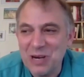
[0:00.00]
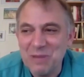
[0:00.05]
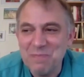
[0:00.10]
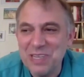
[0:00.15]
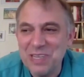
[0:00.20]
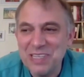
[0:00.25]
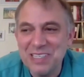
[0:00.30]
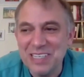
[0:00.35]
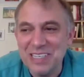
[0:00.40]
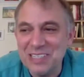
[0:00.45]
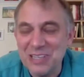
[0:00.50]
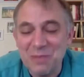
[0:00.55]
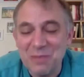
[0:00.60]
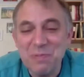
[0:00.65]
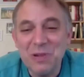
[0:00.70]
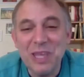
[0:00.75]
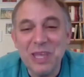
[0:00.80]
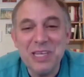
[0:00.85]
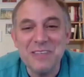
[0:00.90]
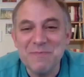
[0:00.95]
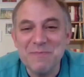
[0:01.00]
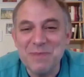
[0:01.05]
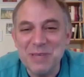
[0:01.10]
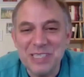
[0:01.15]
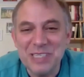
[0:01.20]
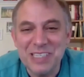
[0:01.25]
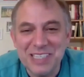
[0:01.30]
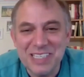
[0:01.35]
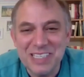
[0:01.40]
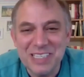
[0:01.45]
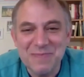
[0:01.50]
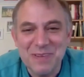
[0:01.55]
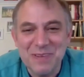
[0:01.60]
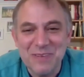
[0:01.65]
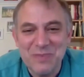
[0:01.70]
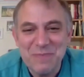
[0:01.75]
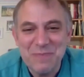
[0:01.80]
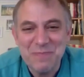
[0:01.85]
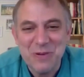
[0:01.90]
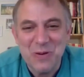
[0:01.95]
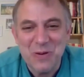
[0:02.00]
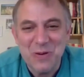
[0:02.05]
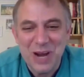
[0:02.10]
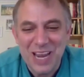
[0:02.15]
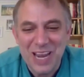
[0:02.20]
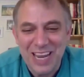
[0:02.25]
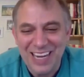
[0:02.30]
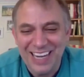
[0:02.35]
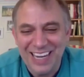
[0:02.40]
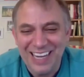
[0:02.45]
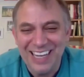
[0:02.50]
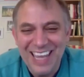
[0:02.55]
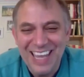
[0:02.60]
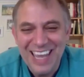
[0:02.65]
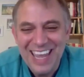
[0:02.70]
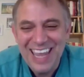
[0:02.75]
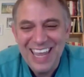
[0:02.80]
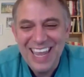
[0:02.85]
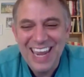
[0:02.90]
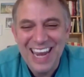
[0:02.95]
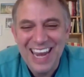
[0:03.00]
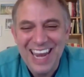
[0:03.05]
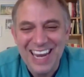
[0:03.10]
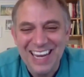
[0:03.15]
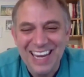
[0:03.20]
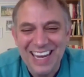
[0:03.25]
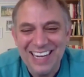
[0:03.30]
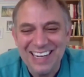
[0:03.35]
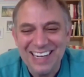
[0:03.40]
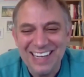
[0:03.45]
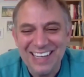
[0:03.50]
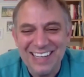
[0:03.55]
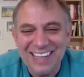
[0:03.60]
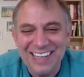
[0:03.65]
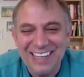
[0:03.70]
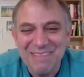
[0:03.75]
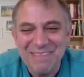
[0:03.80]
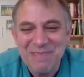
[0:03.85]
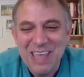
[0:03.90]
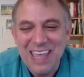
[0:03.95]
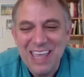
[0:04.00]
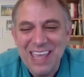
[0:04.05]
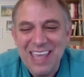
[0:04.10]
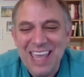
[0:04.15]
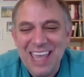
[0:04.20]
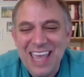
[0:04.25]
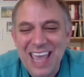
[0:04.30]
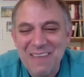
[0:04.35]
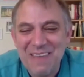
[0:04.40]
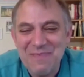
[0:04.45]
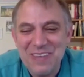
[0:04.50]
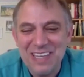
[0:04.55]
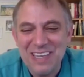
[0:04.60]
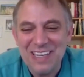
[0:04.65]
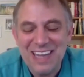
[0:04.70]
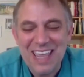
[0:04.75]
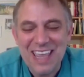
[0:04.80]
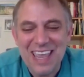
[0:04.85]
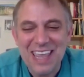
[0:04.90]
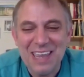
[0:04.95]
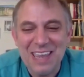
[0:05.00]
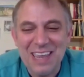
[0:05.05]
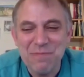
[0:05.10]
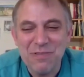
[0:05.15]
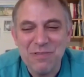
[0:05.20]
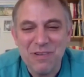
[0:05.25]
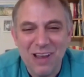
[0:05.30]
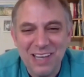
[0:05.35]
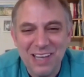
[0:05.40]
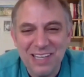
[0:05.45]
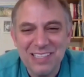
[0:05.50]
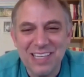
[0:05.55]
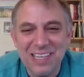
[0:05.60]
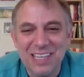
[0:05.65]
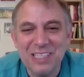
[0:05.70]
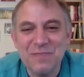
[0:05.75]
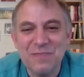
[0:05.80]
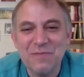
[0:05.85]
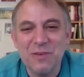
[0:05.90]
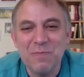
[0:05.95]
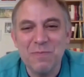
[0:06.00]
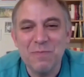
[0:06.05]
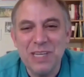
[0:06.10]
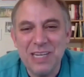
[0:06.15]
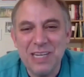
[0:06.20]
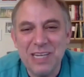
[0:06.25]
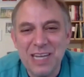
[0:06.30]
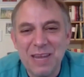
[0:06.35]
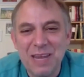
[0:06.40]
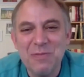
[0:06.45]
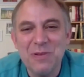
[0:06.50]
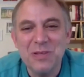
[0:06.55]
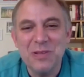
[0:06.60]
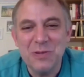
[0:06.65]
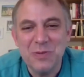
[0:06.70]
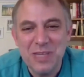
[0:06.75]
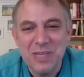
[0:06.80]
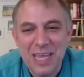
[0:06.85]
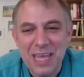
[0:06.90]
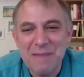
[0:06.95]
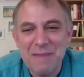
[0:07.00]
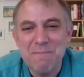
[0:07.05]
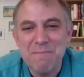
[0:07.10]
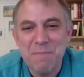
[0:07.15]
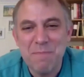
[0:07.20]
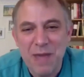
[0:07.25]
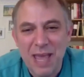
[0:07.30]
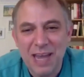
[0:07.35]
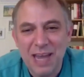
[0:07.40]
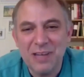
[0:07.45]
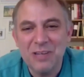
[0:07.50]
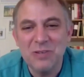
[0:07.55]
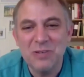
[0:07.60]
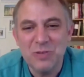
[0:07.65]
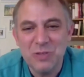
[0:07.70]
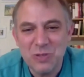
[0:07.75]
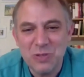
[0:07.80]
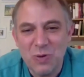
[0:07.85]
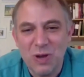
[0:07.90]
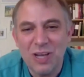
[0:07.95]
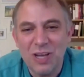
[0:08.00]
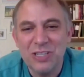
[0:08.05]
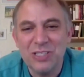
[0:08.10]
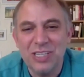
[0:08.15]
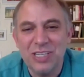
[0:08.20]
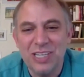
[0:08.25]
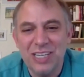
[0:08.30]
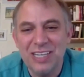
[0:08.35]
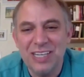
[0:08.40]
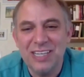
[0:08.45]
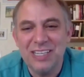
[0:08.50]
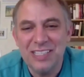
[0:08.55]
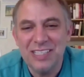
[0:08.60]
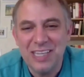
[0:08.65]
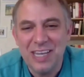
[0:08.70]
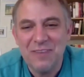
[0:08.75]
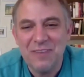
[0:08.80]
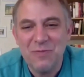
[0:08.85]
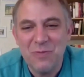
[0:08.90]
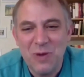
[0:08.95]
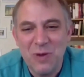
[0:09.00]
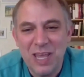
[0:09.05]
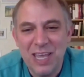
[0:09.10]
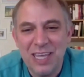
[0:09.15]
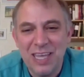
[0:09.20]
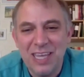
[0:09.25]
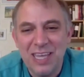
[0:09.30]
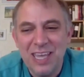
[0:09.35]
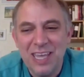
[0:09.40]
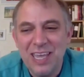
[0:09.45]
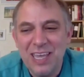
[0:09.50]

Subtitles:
business, our place of business has been ripped away, and having a process for being able to get back to squash in a safe way